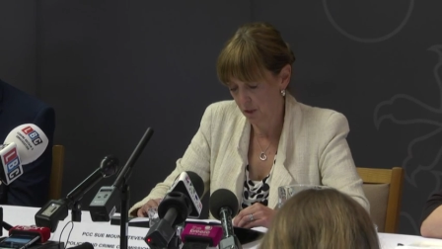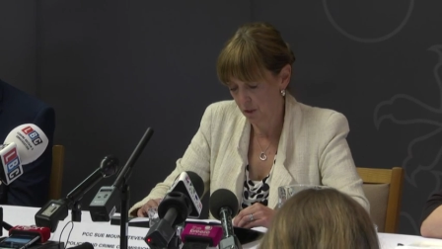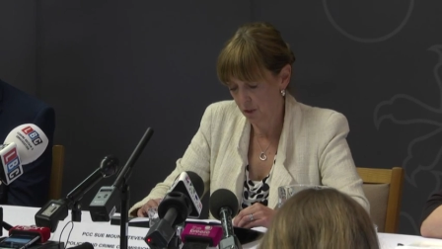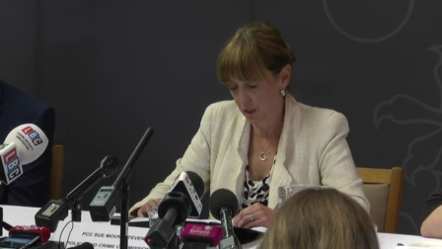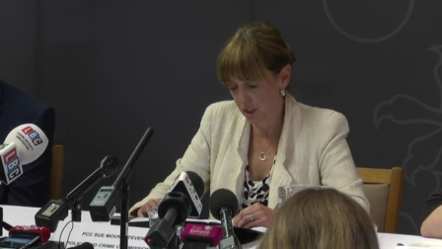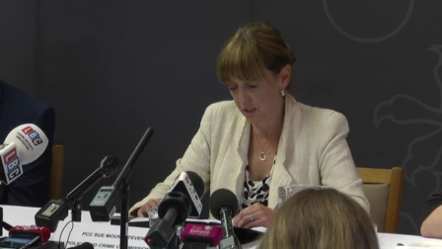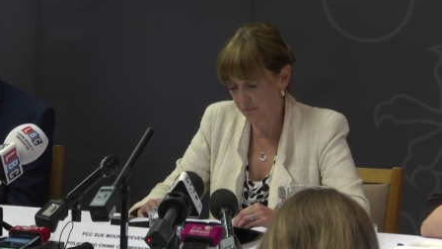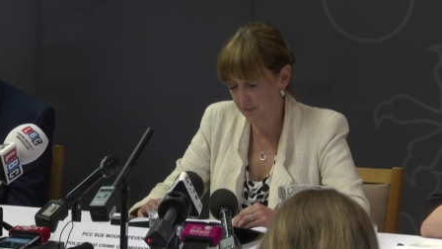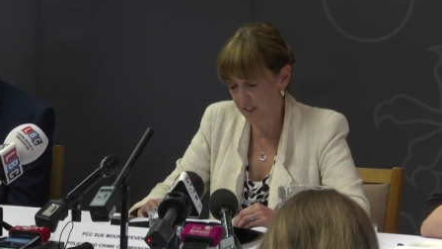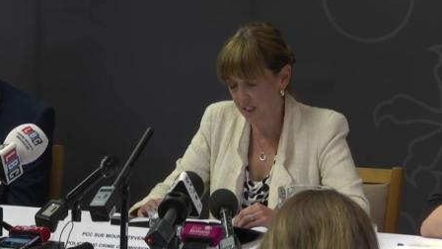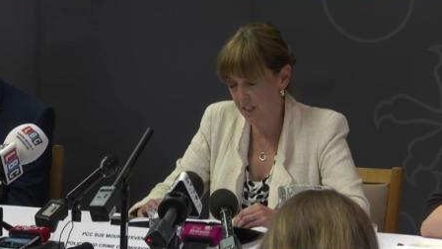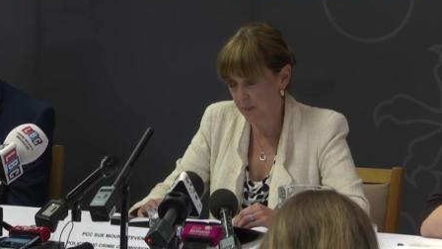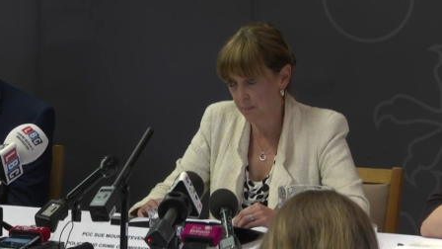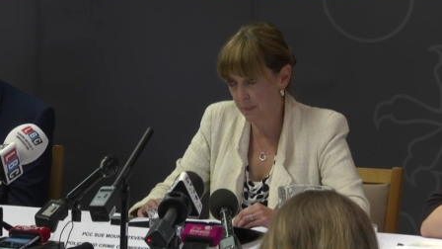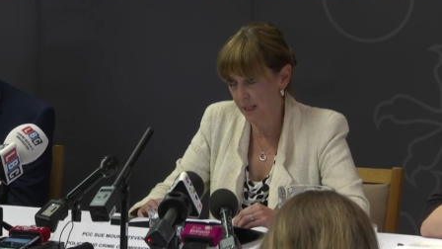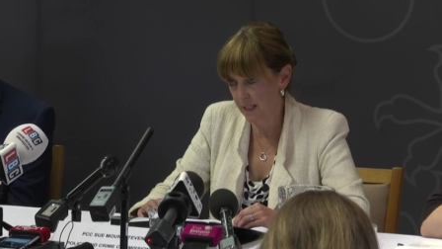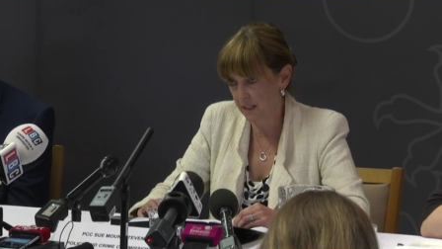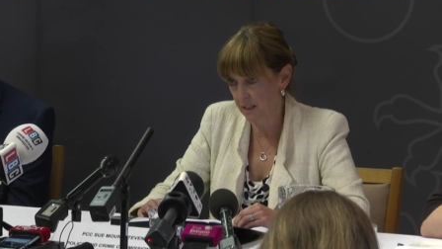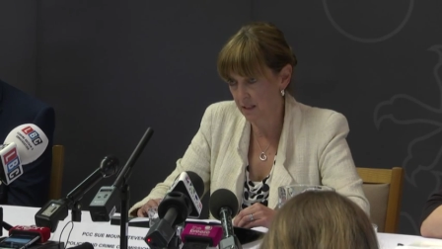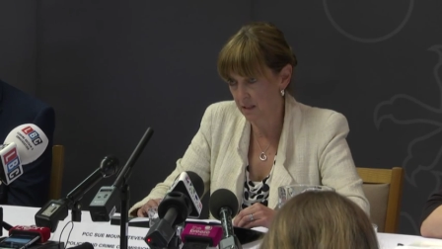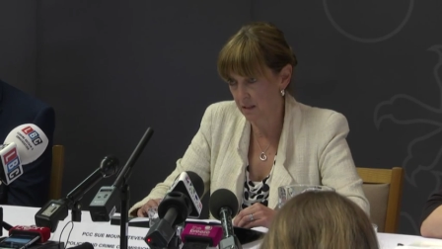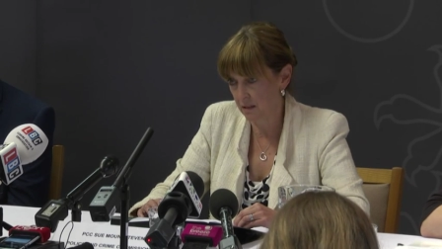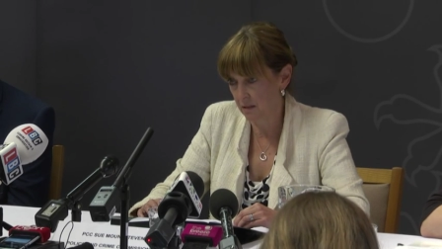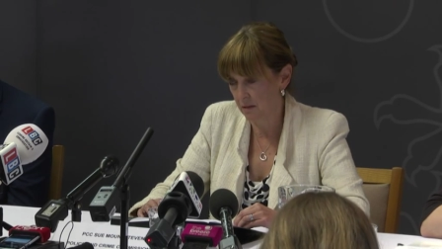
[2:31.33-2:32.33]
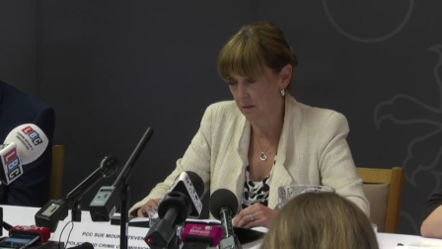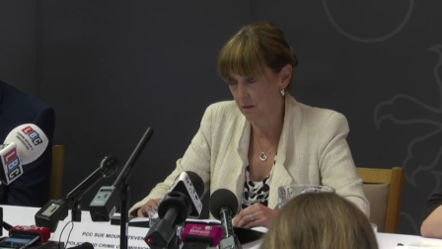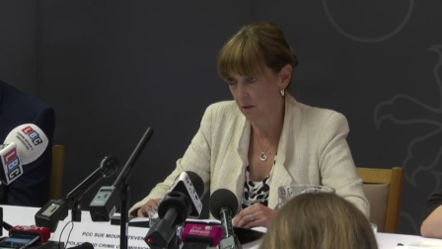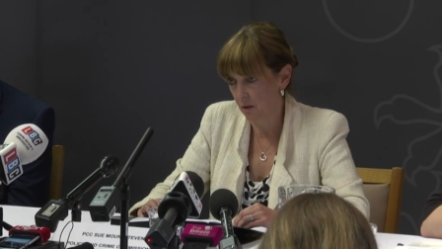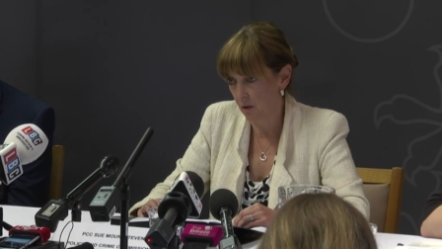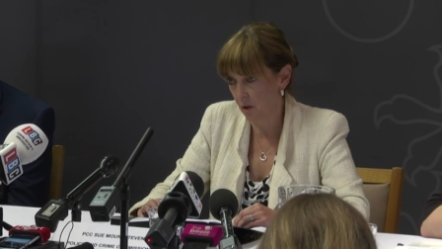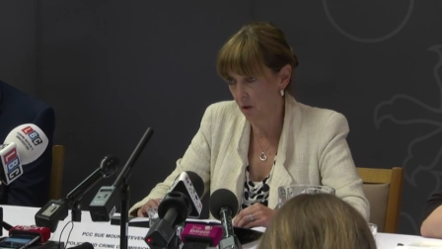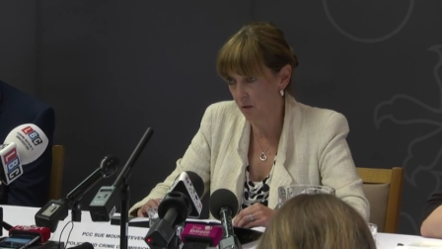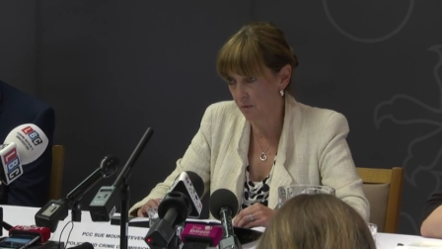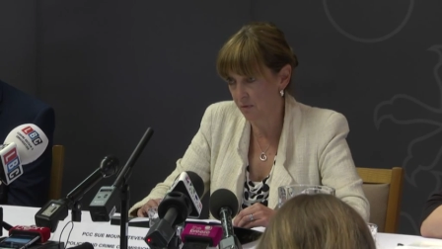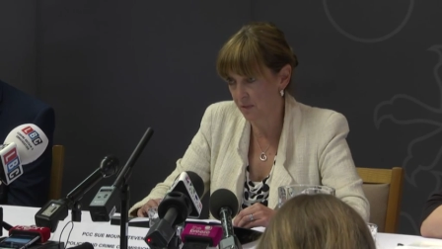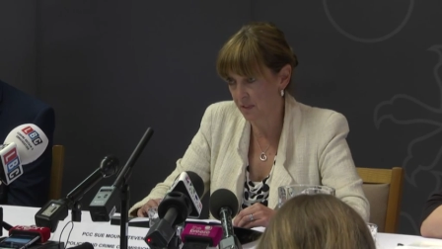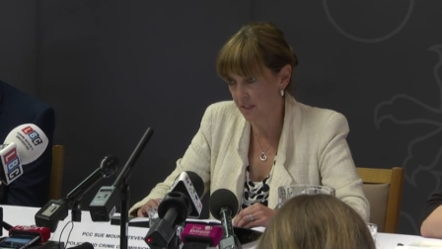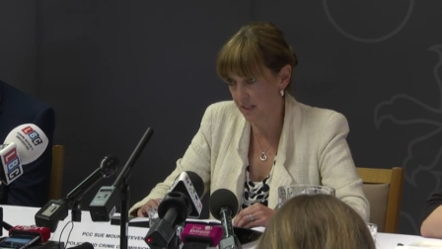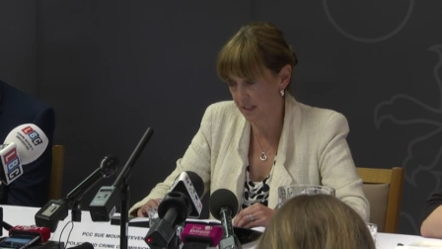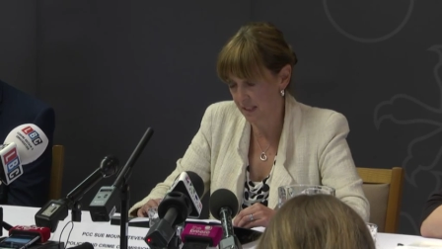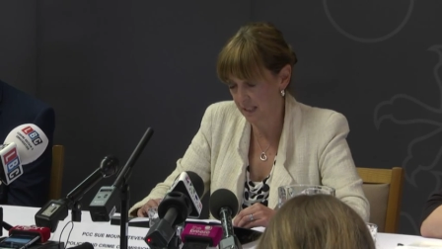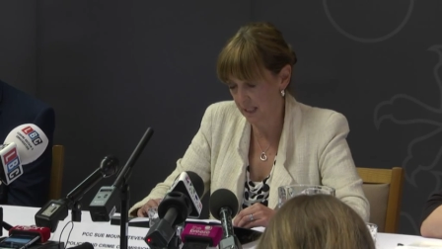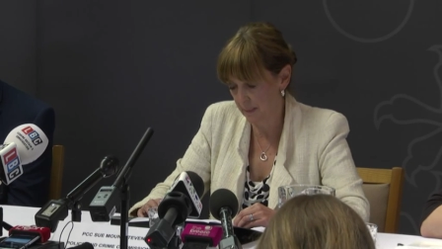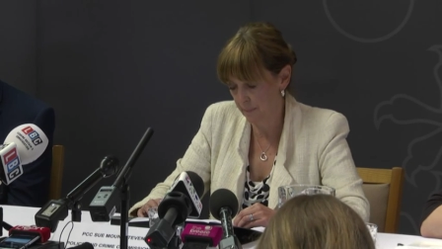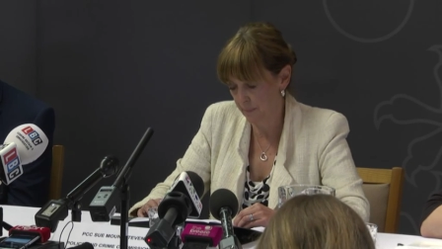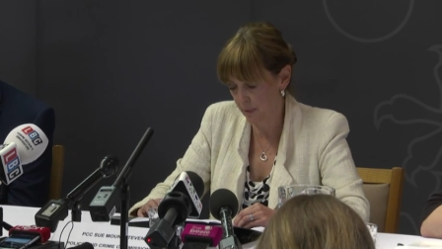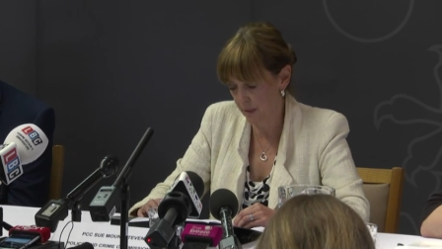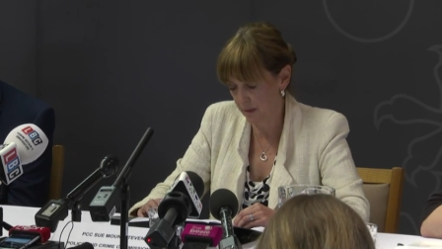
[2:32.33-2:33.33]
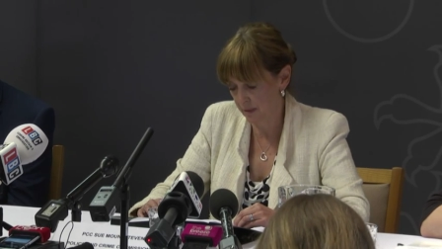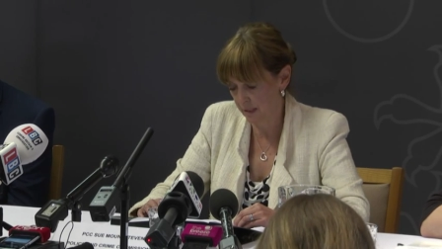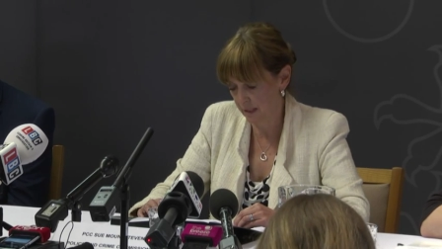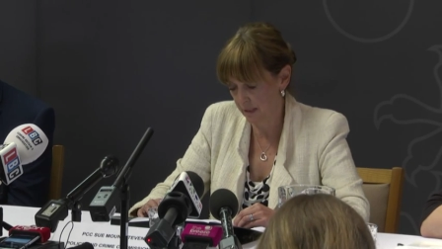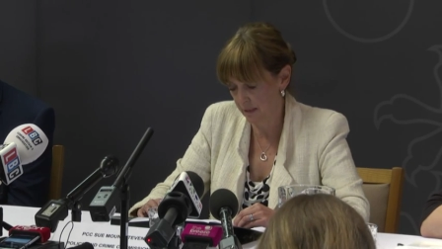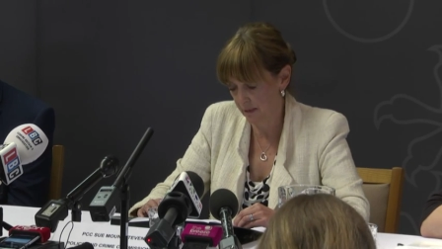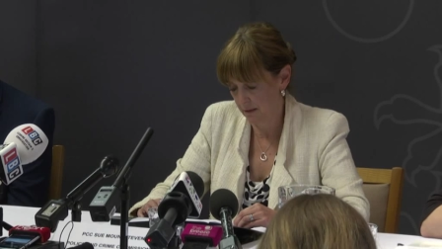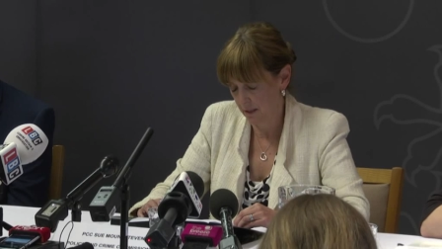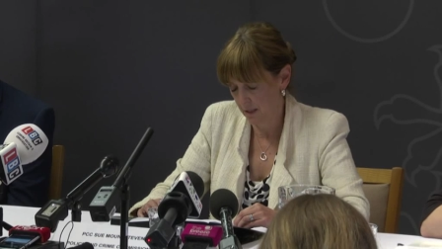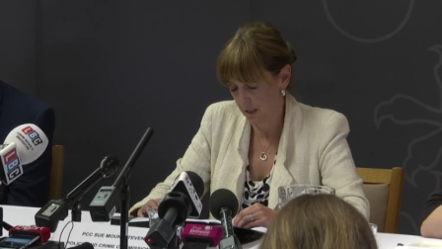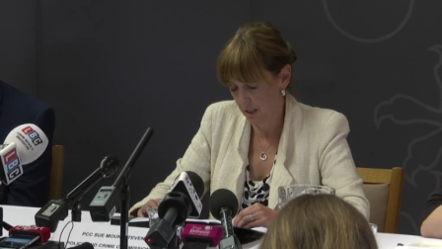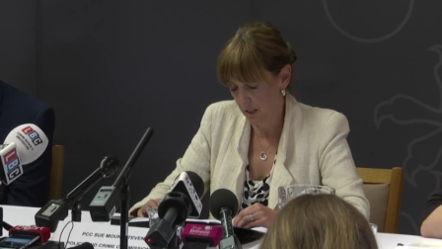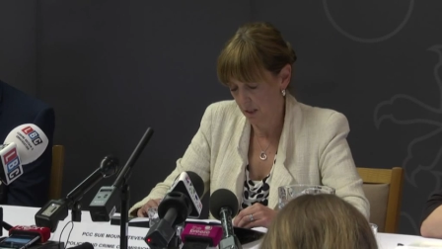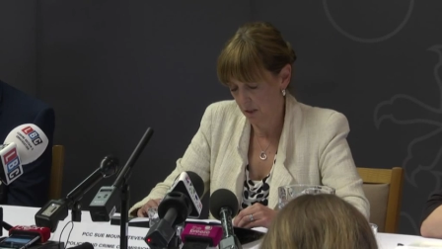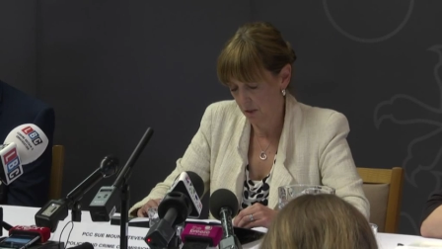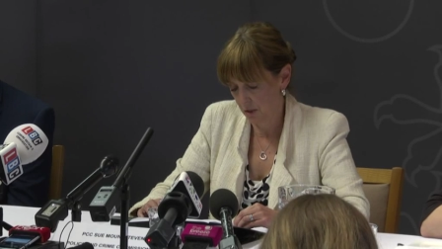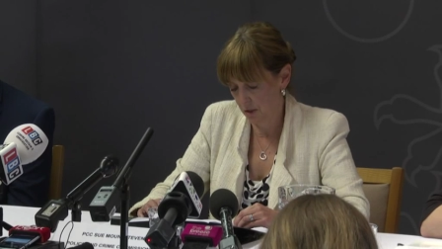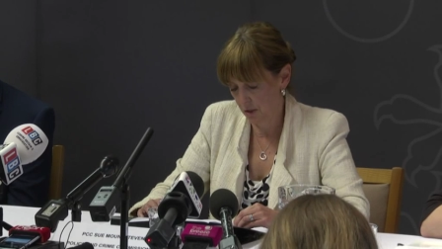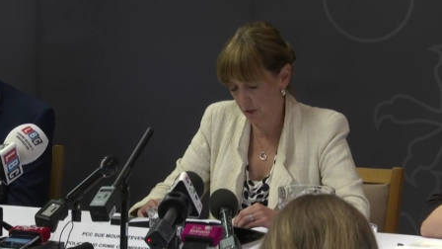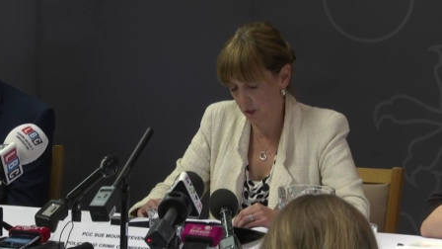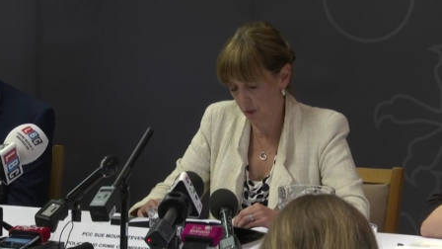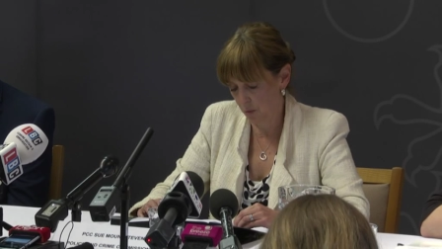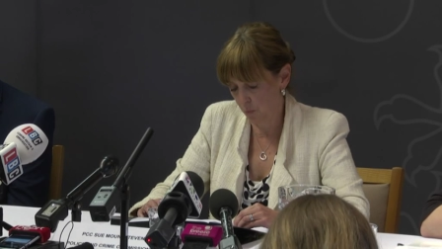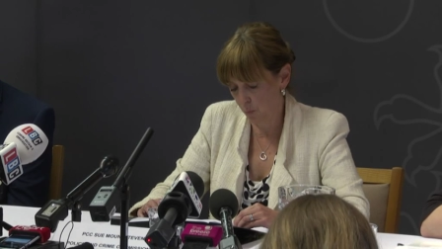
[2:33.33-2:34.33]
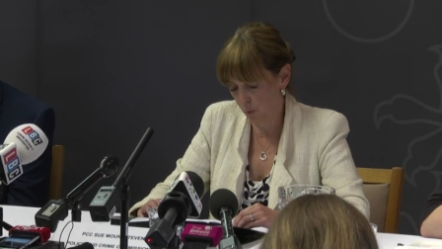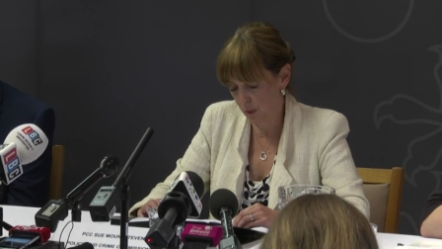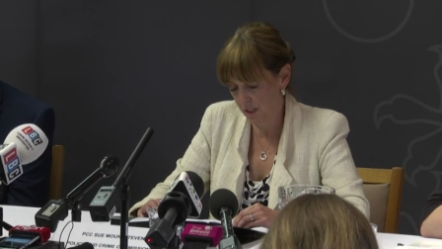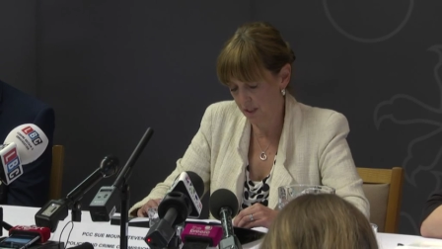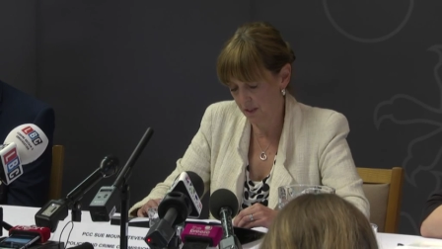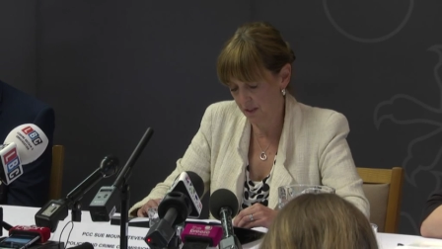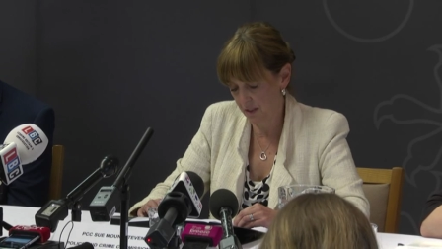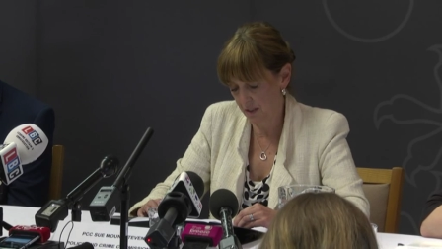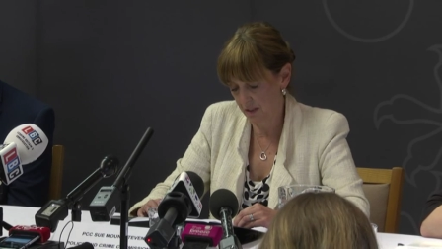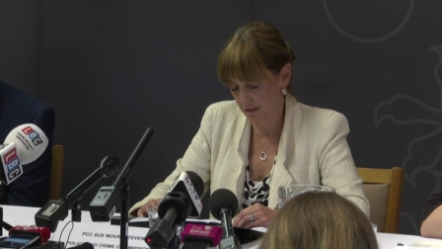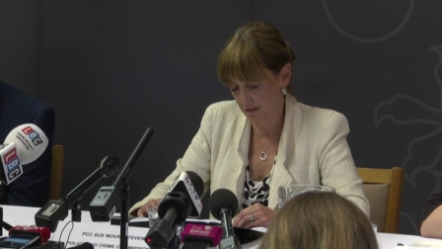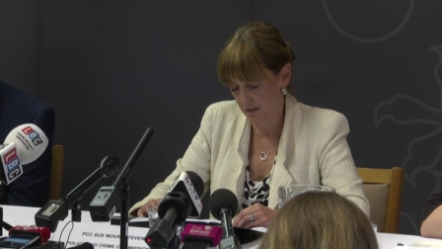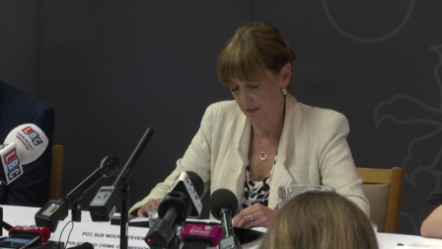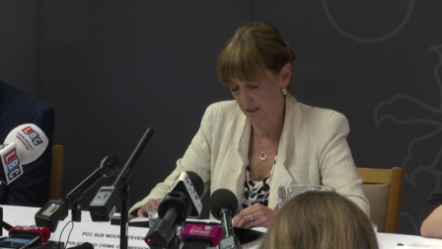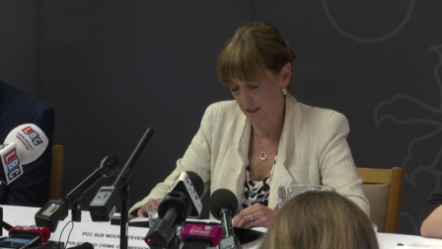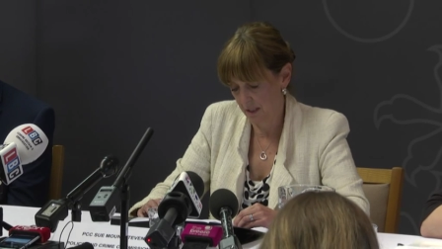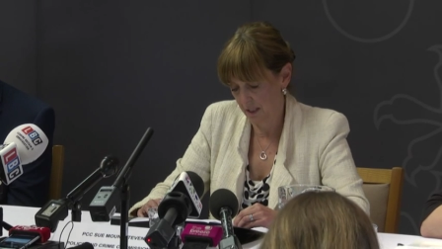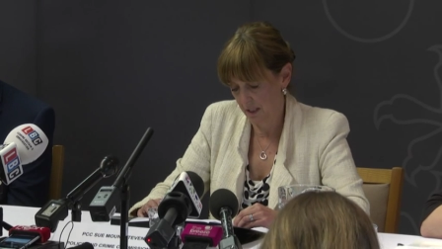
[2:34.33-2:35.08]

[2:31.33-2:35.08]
Chief Inspector of Constabulary, Sir Tom Windsor,